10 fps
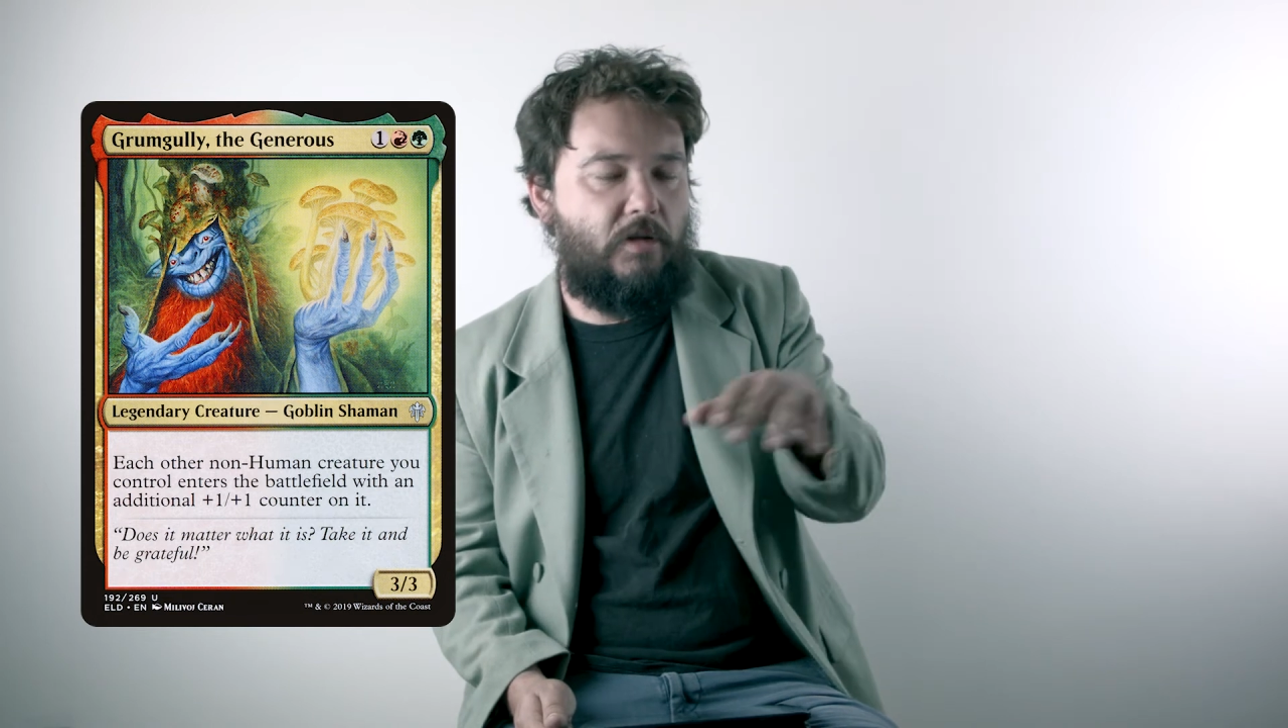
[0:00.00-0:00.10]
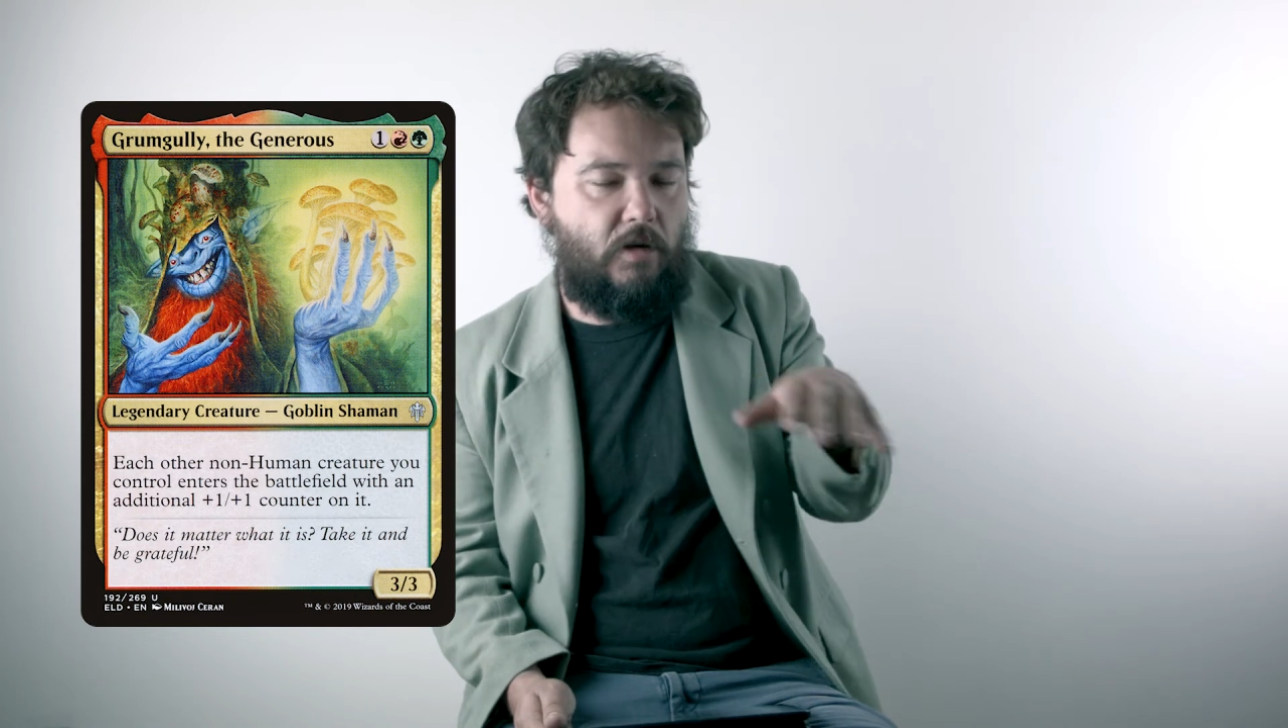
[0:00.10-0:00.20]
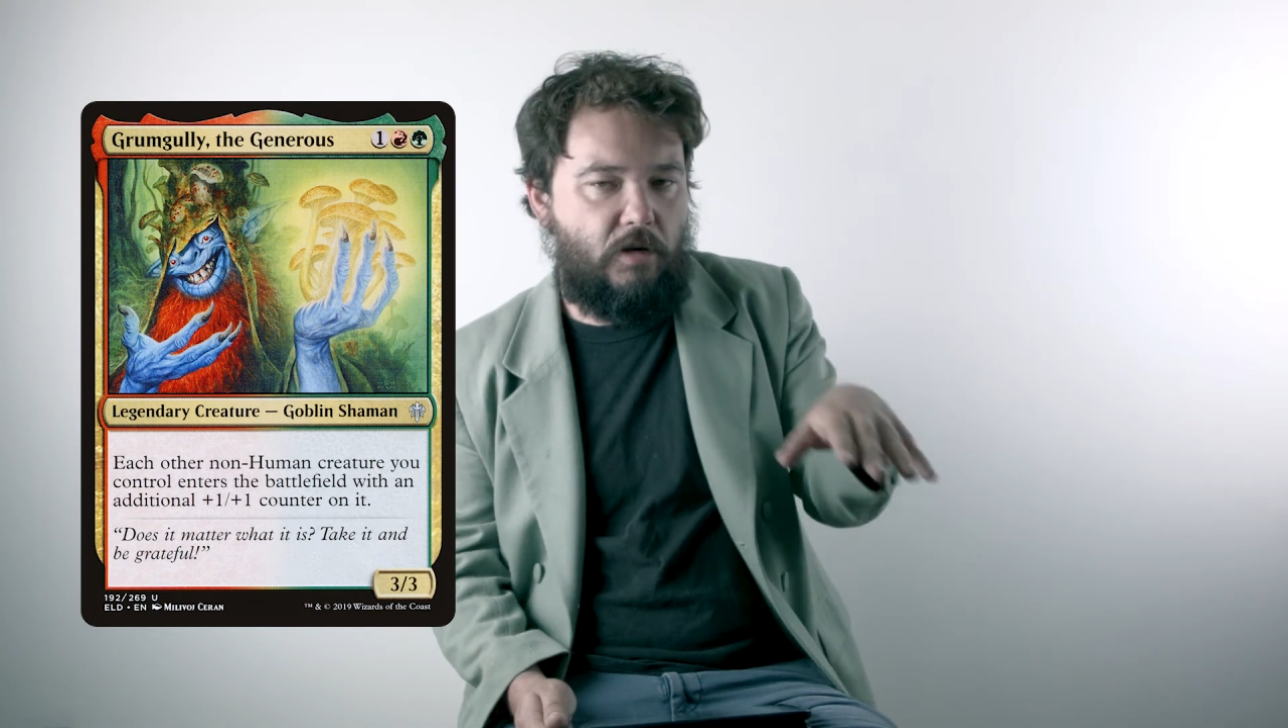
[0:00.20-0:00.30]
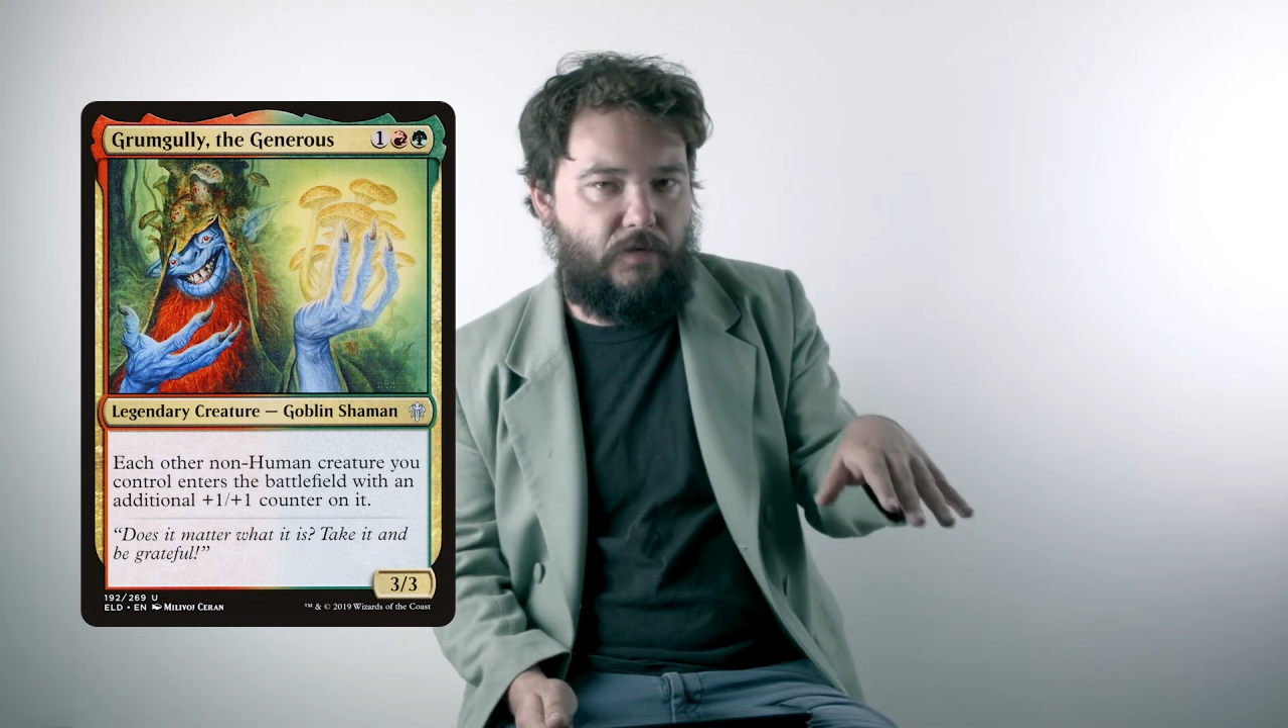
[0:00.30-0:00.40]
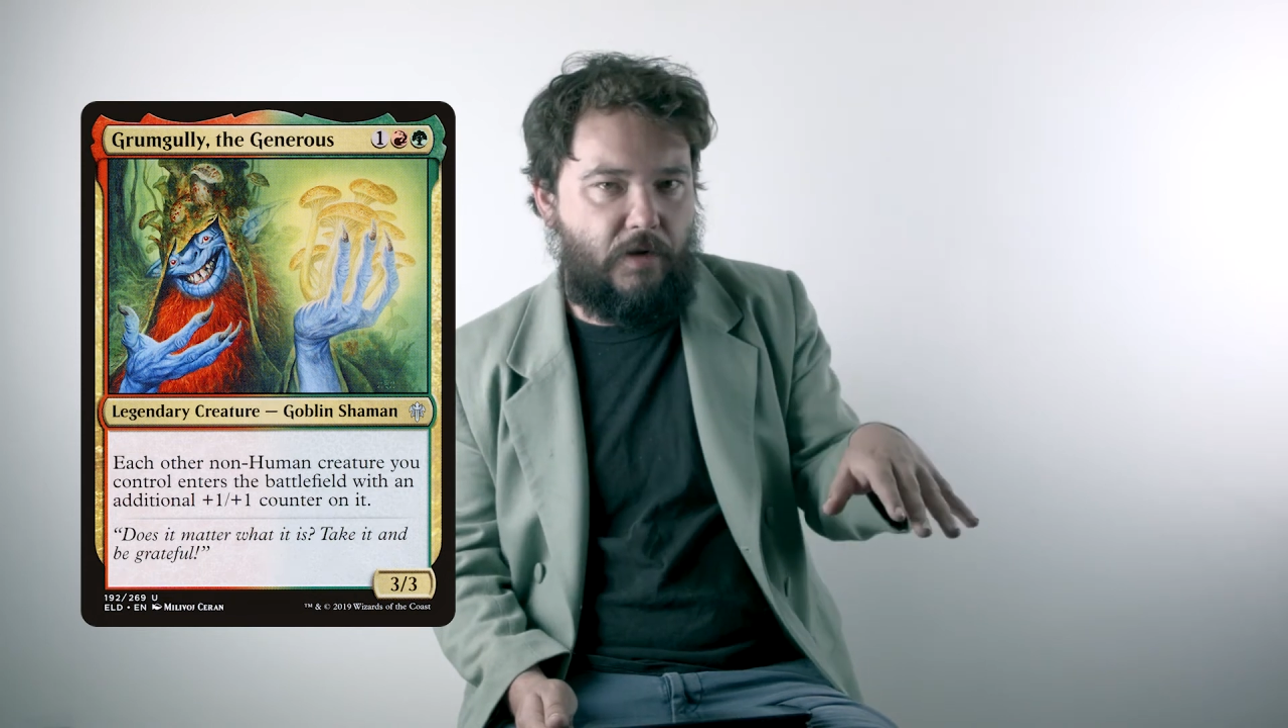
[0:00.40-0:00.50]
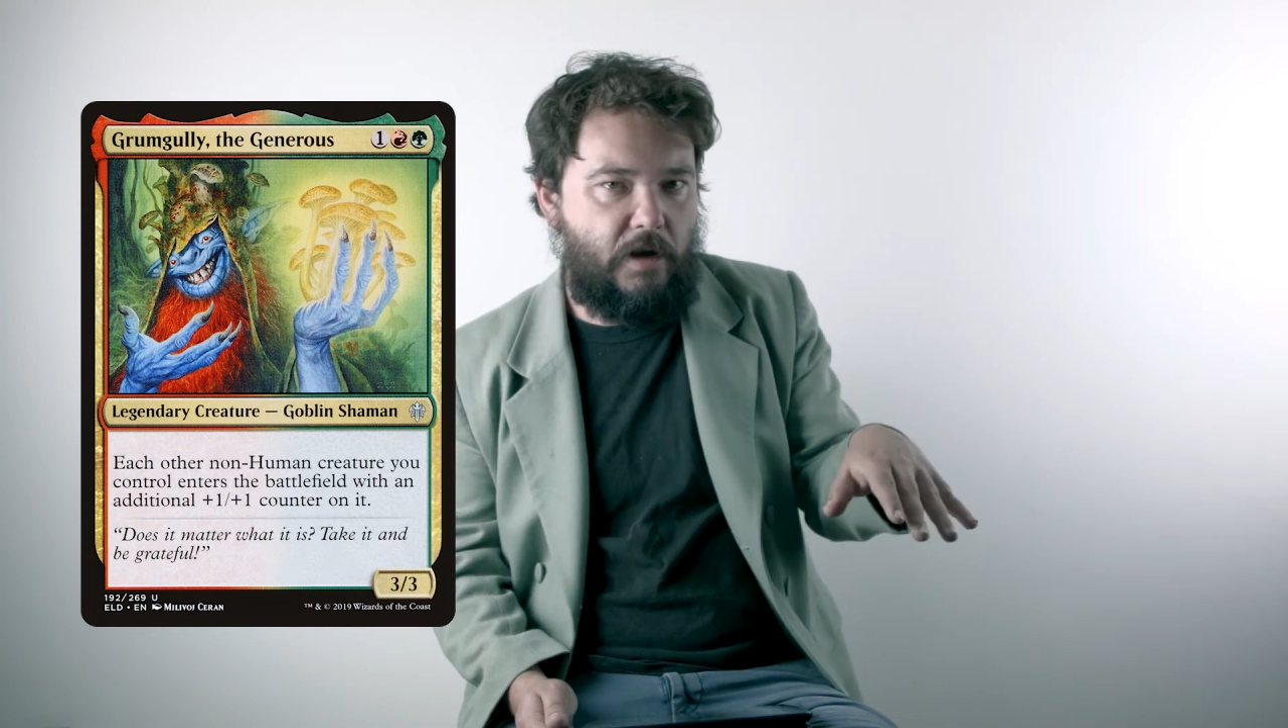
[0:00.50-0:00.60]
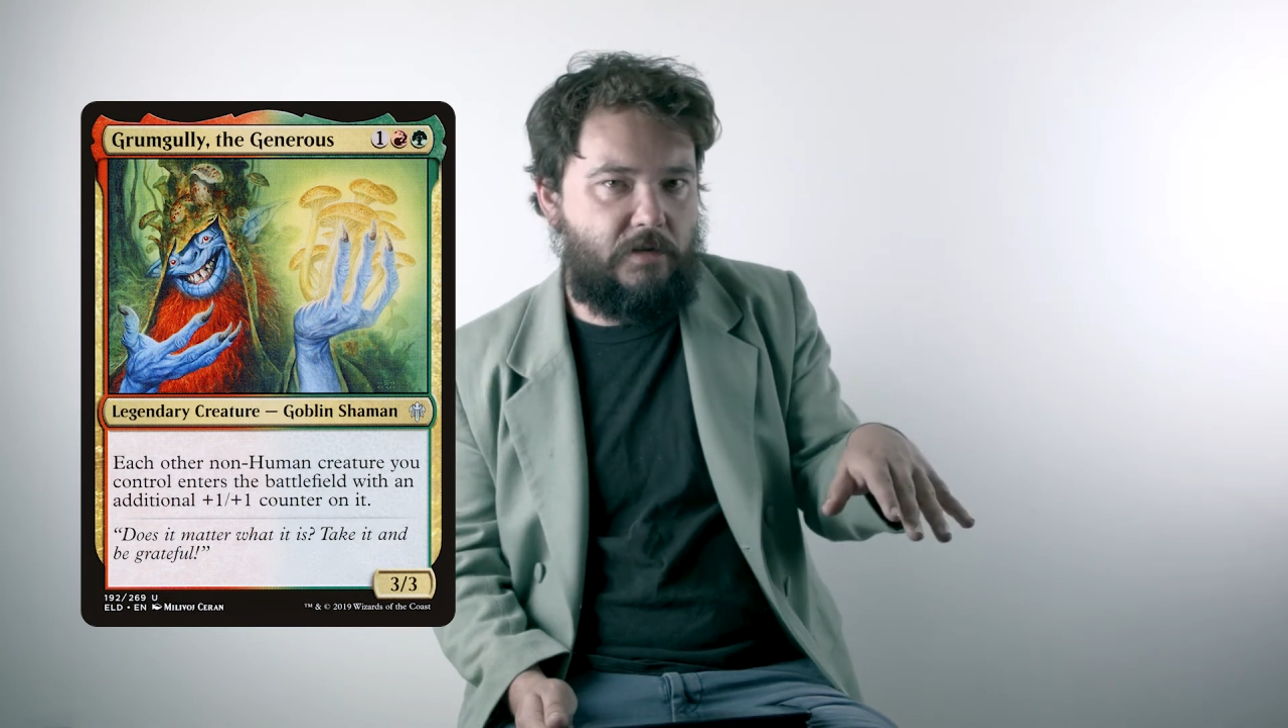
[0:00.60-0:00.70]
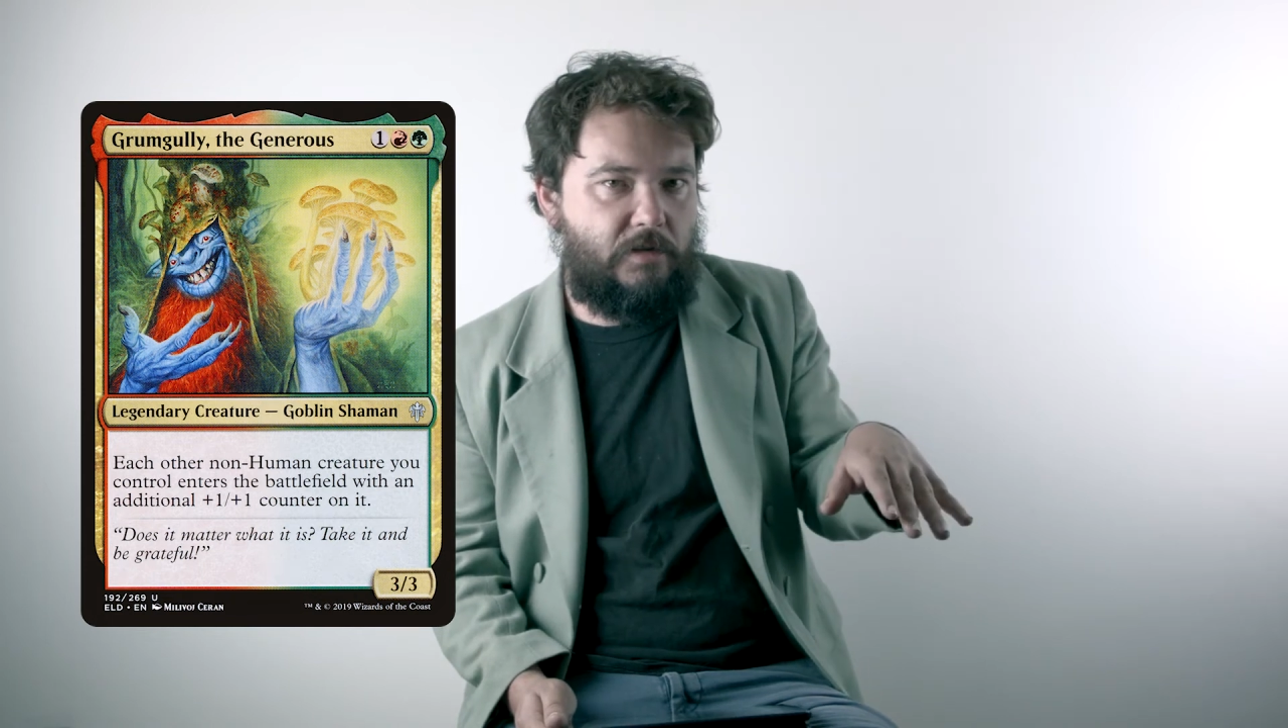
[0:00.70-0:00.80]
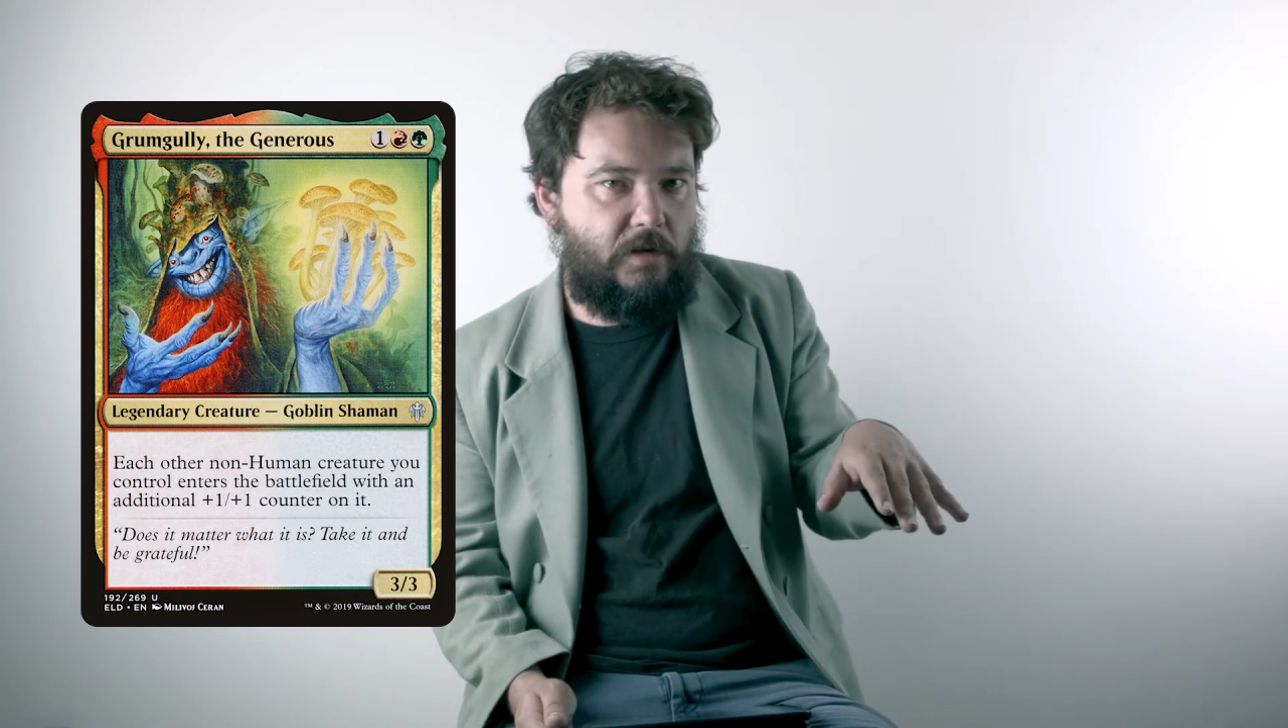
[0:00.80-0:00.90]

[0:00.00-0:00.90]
artifacts